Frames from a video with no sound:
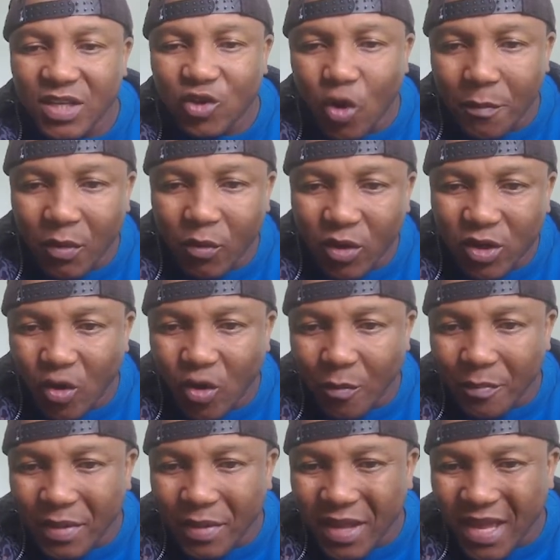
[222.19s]
this is going to be what's
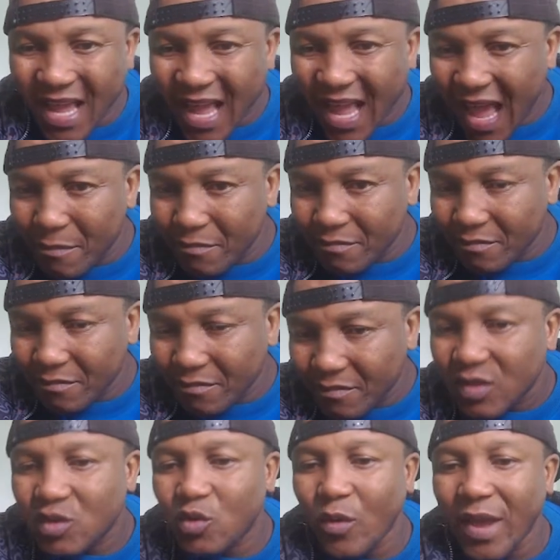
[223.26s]
going to be m
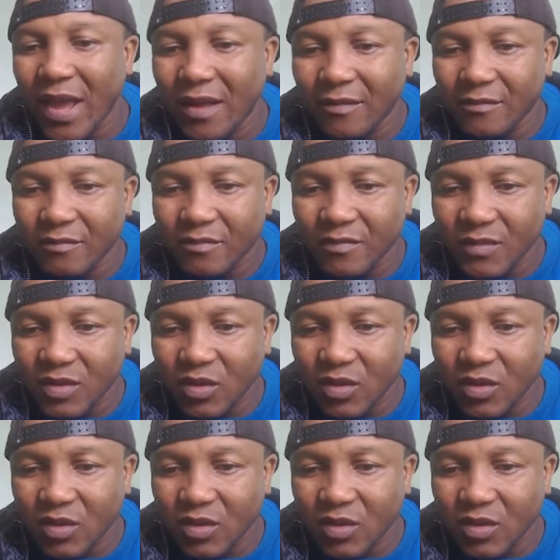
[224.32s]
squared.